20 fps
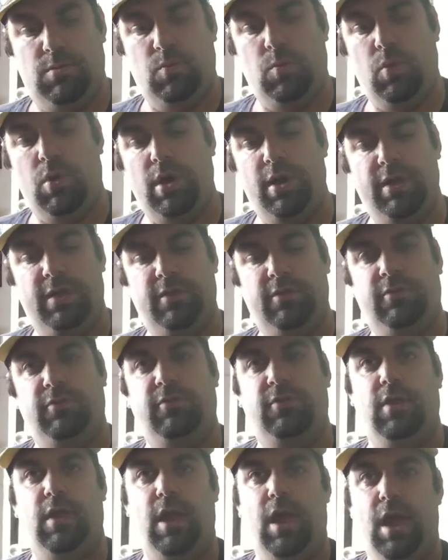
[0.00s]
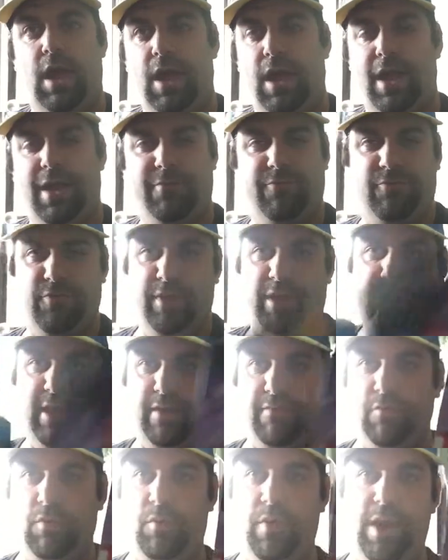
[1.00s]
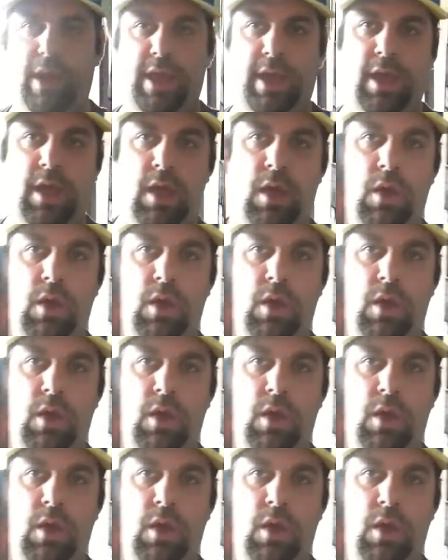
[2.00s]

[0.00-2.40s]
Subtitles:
was a free giveaway,